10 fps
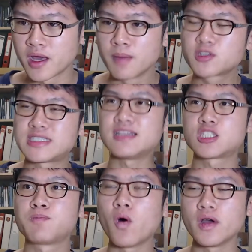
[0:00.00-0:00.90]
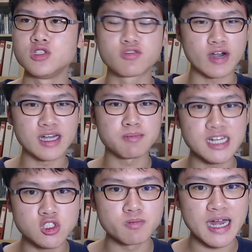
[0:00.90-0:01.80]
Because at this point, you've already made
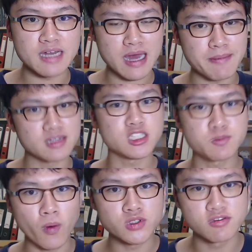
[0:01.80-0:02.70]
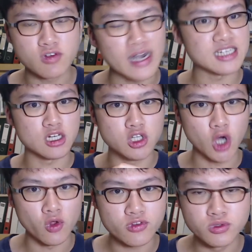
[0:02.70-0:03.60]
your mind. At this point, you've already
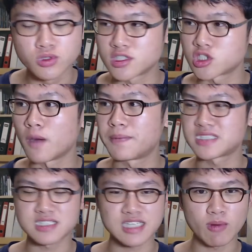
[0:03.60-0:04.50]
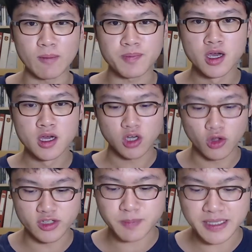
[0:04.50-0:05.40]
gone through the topics and said, well, on the
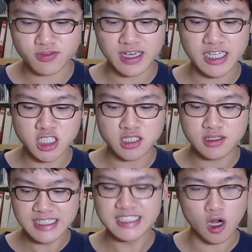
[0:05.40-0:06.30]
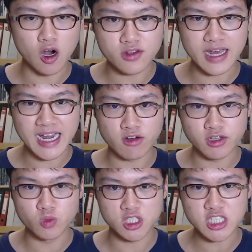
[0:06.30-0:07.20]
specification, these are the areas
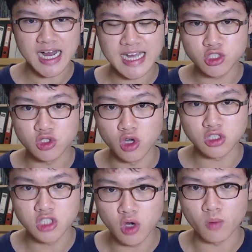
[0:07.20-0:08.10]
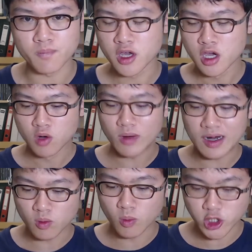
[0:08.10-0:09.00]
which I do not know. Well,
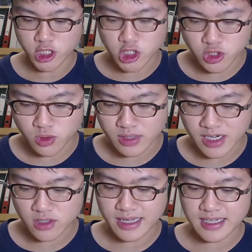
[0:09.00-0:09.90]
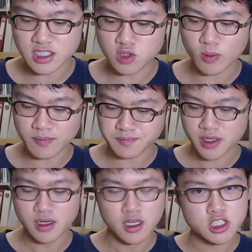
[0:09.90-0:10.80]
what you can do there then is, well,
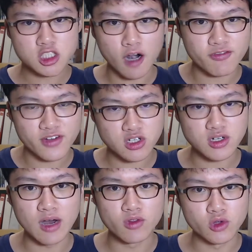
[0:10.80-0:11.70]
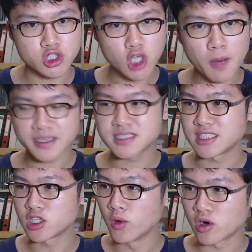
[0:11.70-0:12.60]
start figuring out those topics and
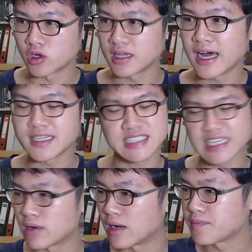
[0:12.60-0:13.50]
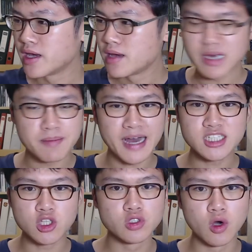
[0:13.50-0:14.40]
going online and saying, well, maybe I
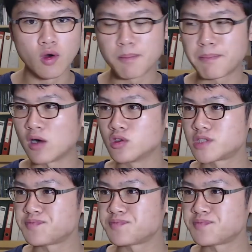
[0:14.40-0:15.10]
don't know about